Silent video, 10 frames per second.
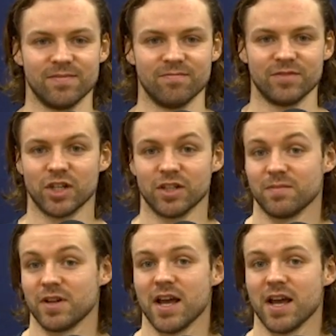shut
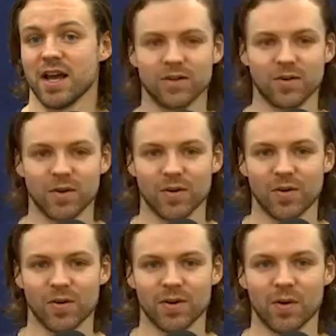them down
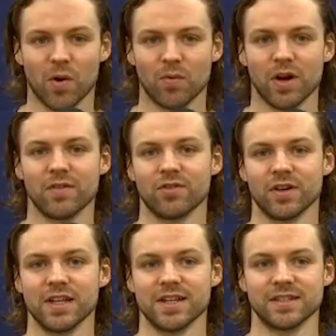or whatever
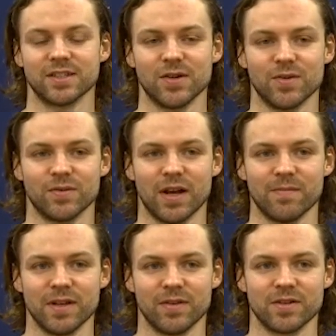it is. So, I
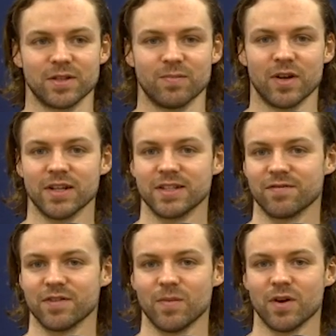mean, there's an abundance
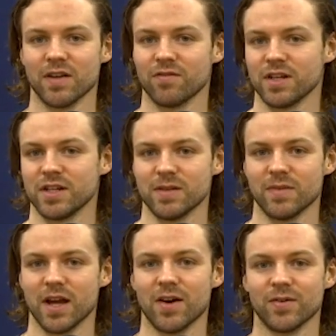of them on every team
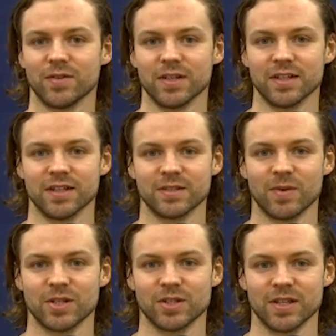now,
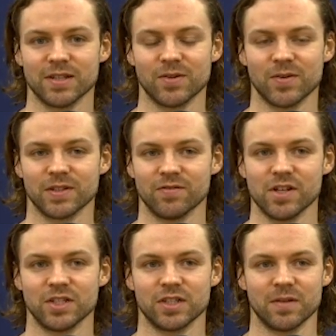especially in the North
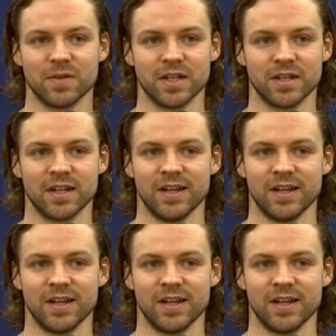Division. I mean,